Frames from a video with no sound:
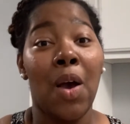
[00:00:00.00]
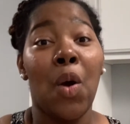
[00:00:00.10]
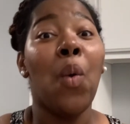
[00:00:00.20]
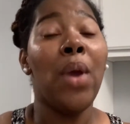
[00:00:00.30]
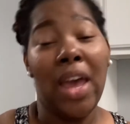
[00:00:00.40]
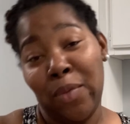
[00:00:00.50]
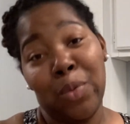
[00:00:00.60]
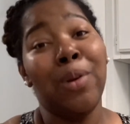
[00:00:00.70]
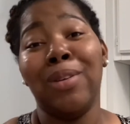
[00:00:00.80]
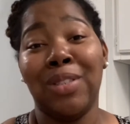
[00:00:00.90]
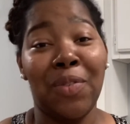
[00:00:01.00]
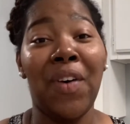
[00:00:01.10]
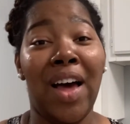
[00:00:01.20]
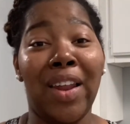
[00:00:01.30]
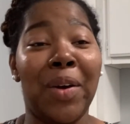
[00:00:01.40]
We have rules to
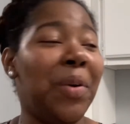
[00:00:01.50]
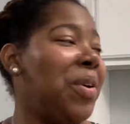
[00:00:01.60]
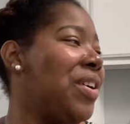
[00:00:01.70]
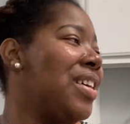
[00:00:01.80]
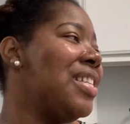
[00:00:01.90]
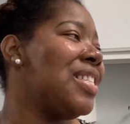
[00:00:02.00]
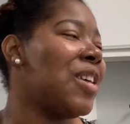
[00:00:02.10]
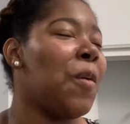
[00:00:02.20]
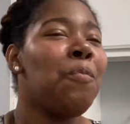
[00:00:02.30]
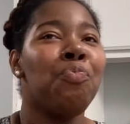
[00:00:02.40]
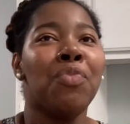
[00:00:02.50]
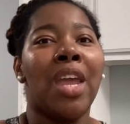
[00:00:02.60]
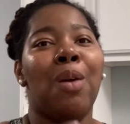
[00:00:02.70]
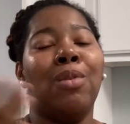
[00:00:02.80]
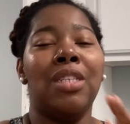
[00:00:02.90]
follow. So,
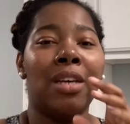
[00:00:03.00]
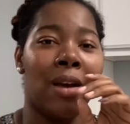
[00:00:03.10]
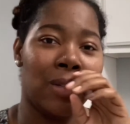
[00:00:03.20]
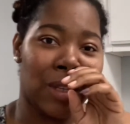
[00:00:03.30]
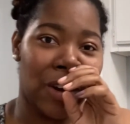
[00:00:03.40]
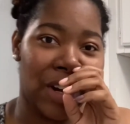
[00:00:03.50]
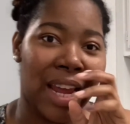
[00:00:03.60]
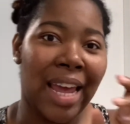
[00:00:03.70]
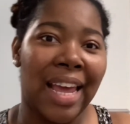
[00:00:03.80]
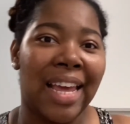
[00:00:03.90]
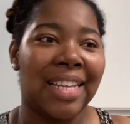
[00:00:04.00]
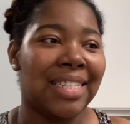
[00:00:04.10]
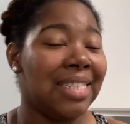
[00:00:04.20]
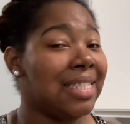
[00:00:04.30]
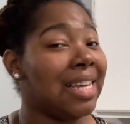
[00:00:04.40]
and when she goes to her dad,
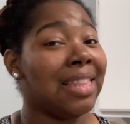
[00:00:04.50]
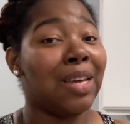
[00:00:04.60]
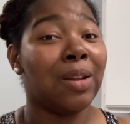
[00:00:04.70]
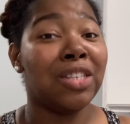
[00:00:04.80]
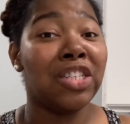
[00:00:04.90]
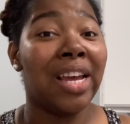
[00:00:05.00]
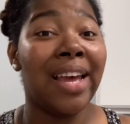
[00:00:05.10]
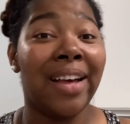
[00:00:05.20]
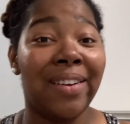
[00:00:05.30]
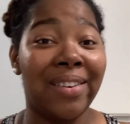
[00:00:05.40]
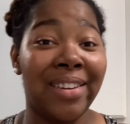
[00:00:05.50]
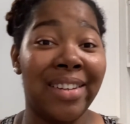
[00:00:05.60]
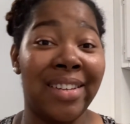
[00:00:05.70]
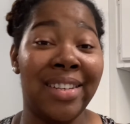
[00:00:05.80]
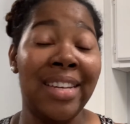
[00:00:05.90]
she's not the only child.
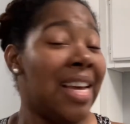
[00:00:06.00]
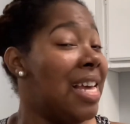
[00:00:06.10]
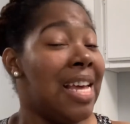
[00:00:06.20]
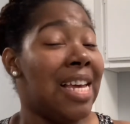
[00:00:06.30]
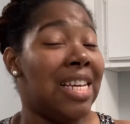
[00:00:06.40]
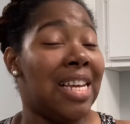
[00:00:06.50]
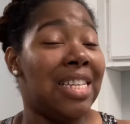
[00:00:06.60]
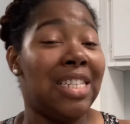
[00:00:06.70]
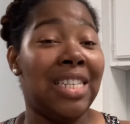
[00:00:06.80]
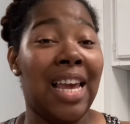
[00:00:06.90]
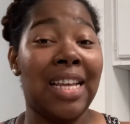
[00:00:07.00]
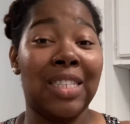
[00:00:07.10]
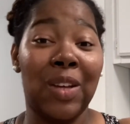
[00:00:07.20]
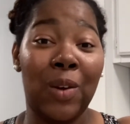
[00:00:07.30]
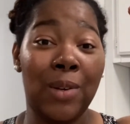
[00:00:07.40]
She has
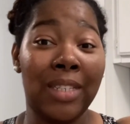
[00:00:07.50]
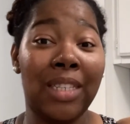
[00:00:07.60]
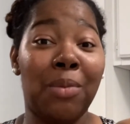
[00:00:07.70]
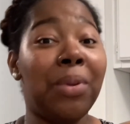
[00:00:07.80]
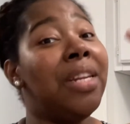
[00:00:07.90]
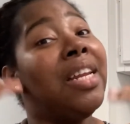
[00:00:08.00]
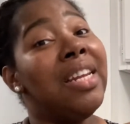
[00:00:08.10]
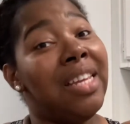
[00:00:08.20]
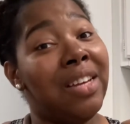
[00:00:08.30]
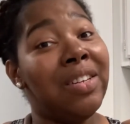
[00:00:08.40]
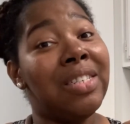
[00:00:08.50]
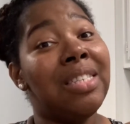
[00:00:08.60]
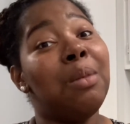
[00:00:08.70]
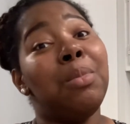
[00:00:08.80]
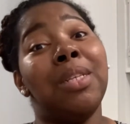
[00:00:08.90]
an older sibling and a younger
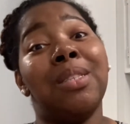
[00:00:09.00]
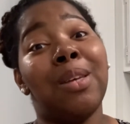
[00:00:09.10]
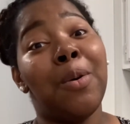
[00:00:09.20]
sibling, so